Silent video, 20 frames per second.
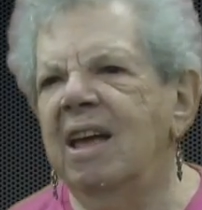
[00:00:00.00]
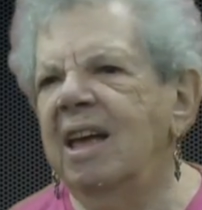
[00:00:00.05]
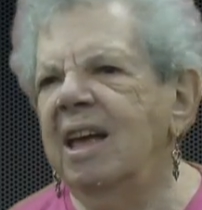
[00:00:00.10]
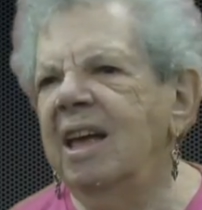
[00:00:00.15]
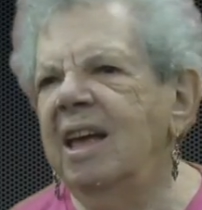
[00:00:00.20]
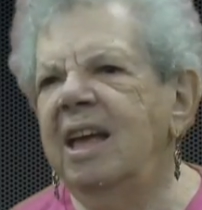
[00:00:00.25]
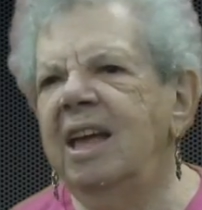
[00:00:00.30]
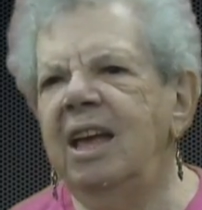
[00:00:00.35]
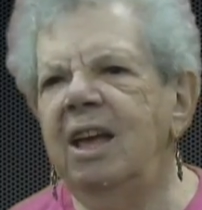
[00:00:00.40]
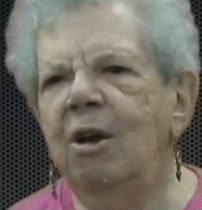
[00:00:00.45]

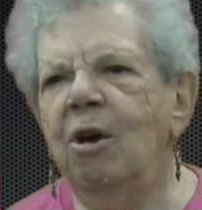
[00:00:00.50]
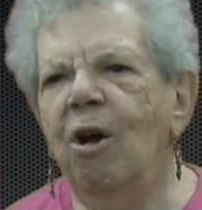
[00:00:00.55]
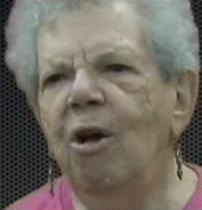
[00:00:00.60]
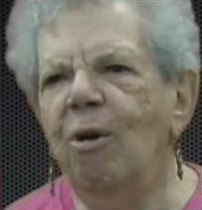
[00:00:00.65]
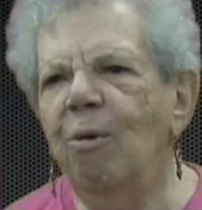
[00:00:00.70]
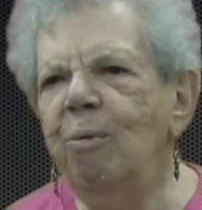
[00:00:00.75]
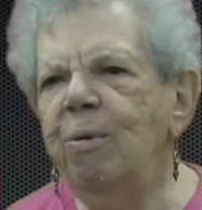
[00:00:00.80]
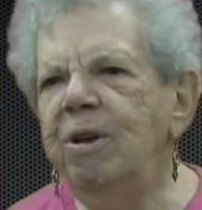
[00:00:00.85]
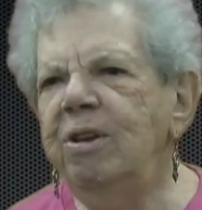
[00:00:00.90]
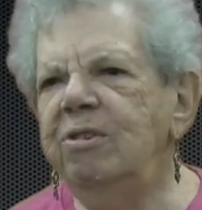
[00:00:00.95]
he
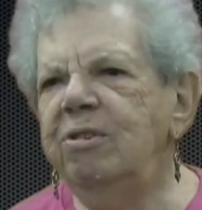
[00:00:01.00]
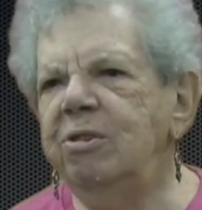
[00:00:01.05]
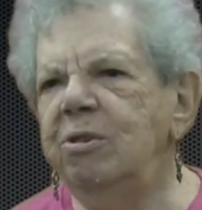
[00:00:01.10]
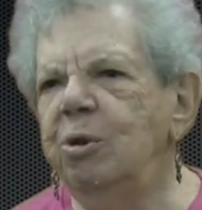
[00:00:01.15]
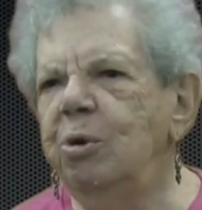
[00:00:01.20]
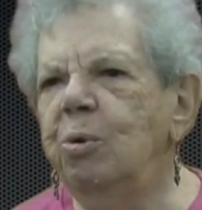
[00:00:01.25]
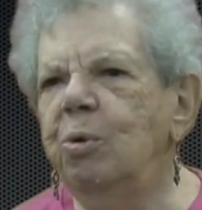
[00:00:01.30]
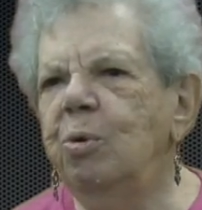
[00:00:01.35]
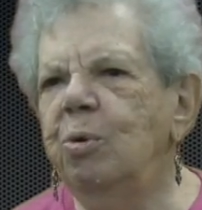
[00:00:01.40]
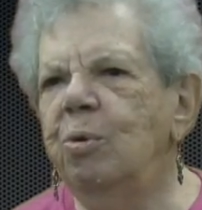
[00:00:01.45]
always
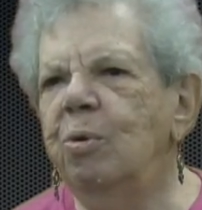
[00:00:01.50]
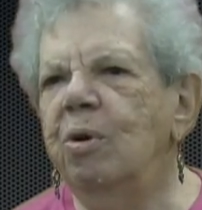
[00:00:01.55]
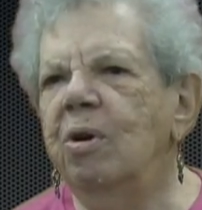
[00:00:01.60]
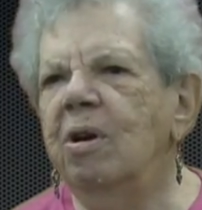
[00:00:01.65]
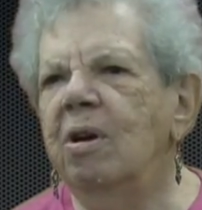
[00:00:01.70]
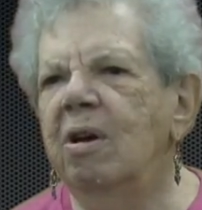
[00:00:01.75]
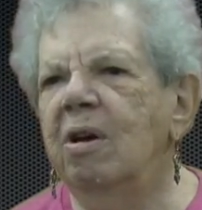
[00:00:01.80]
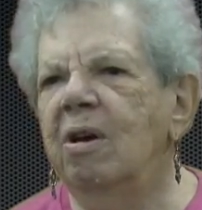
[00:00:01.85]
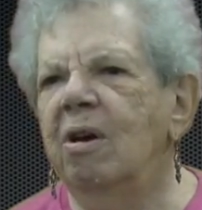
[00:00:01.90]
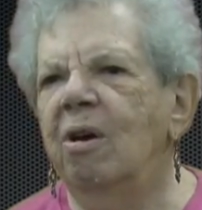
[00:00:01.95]
knew
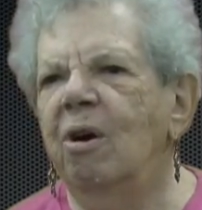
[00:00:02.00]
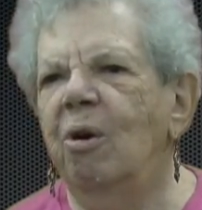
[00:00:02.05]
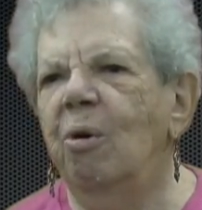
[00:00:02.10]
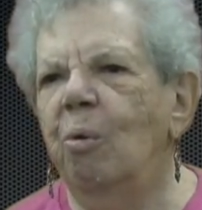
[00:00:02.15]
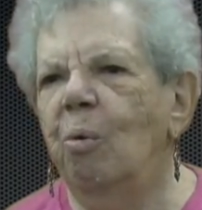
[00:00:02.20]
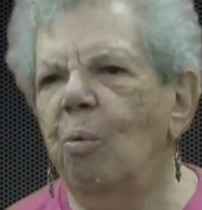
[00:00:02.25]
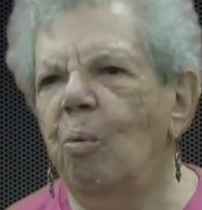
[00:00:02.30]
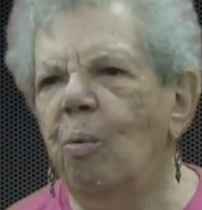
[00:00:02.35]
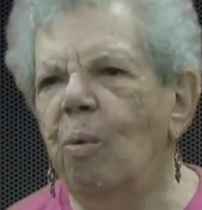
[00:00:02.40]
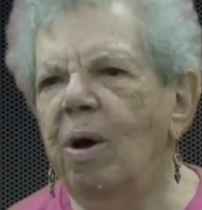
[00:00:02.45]

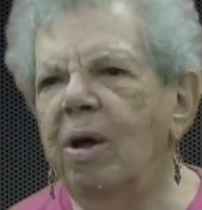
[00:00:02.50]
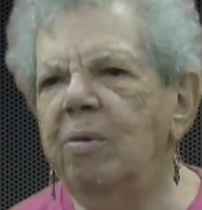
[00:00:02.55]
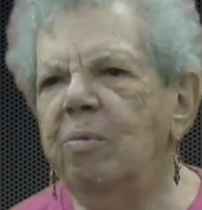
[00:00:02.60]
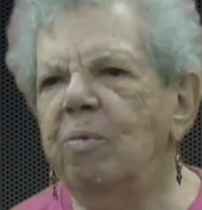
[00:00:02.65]
what